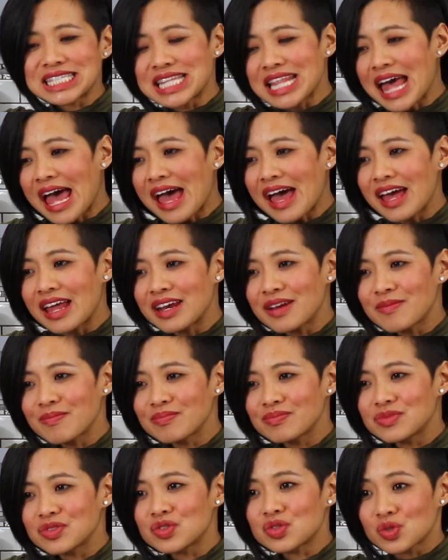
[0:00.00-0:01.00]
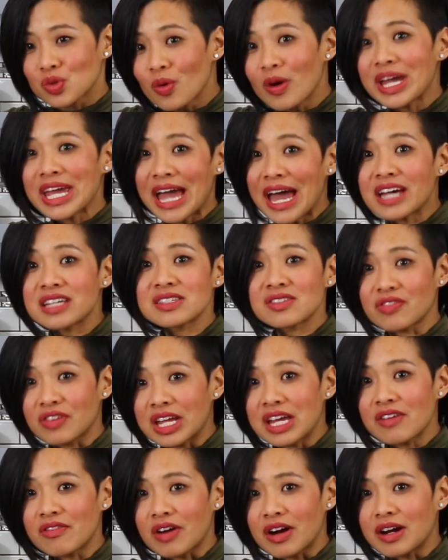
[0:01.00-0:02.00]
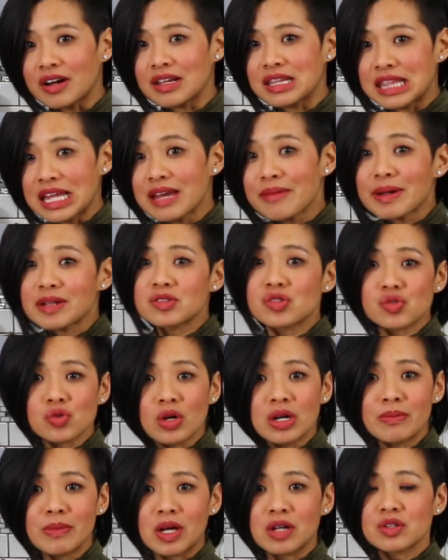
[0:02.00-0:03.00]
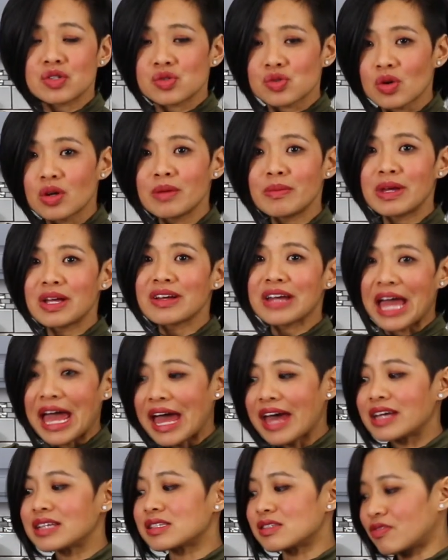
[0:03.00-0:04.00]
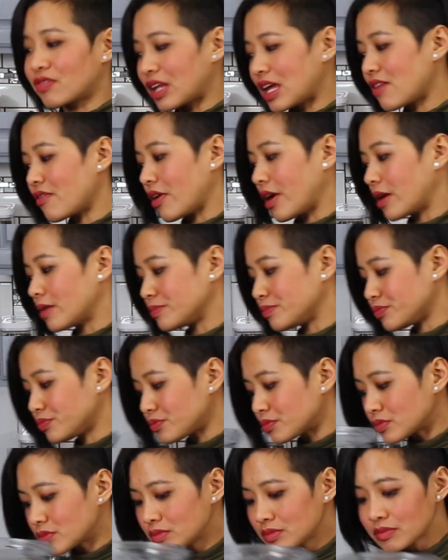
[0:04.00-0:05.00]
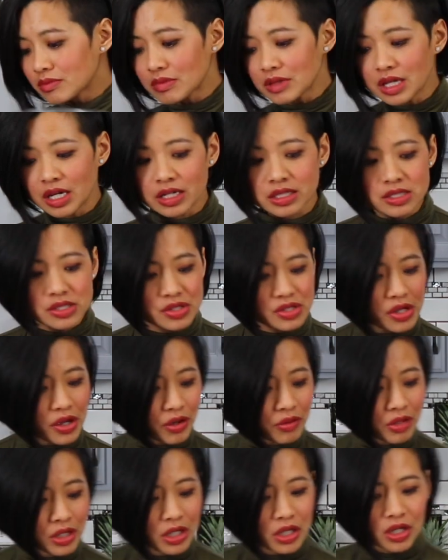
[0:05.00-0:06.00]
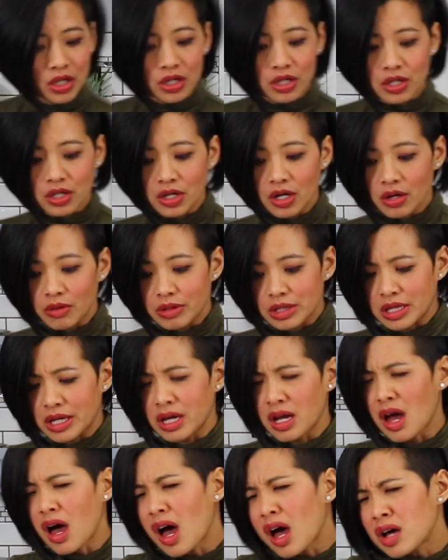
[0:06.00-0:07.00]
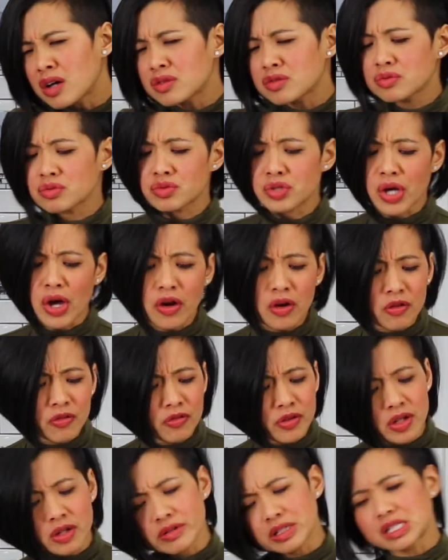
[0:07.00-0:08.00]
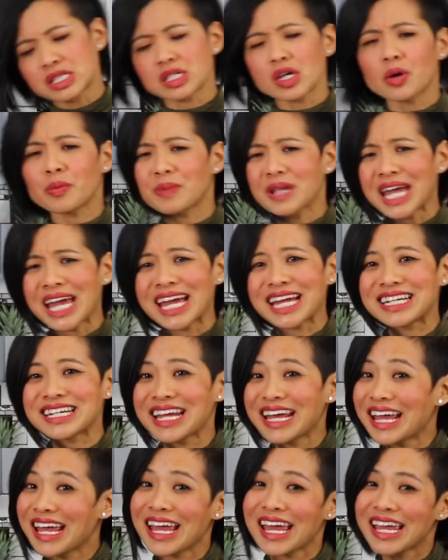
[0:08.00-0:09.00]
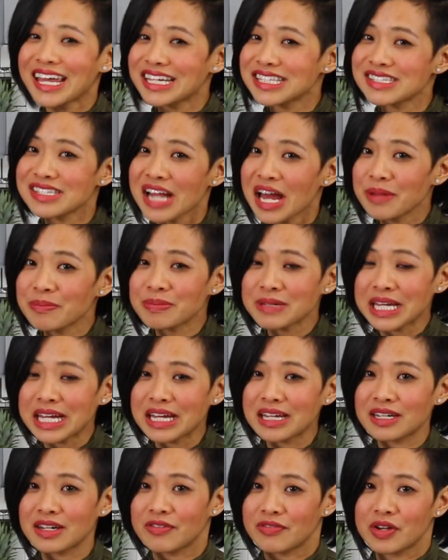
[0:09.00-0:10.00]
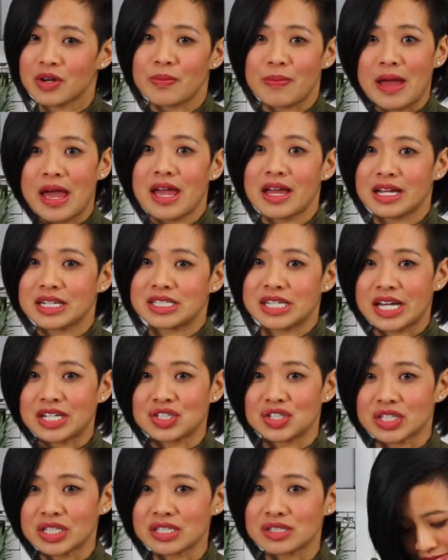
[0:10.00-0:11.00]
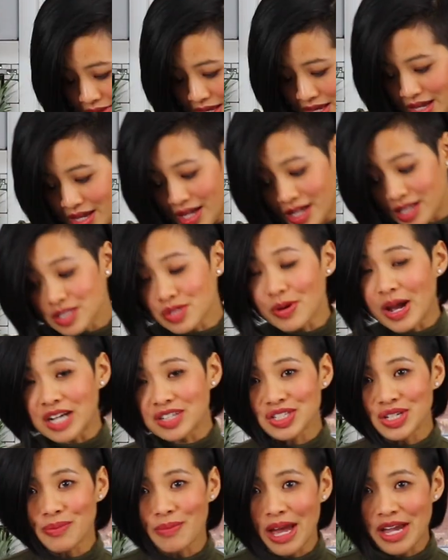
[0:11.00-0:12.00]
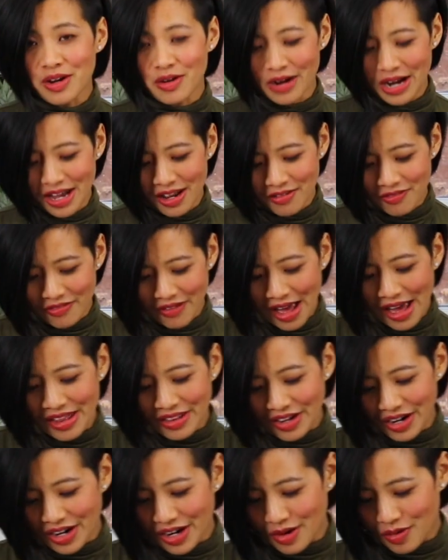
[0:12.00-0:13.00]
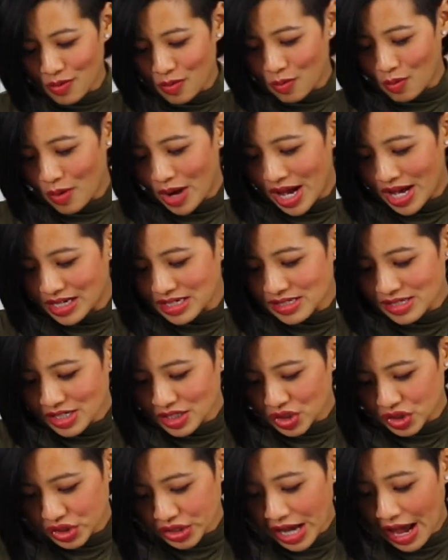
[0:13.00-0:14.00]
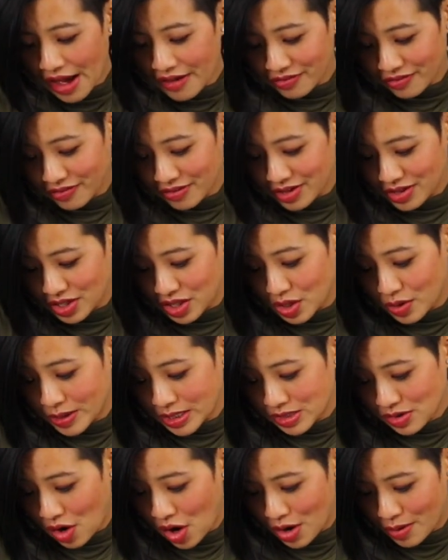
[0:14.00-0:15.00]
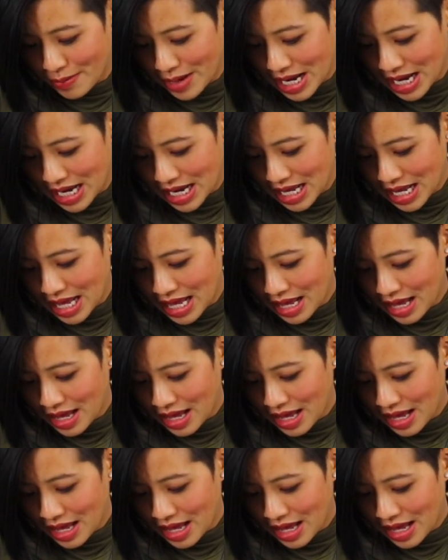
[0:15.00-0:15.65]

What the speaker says: that soy has flavor. Think about soy milk. Soy milk has flavor. And so, you know, we think, oh, tofu, it's so bland. It's not bland if you're paying attention. And so actually my grandfather was a chef in the US Army.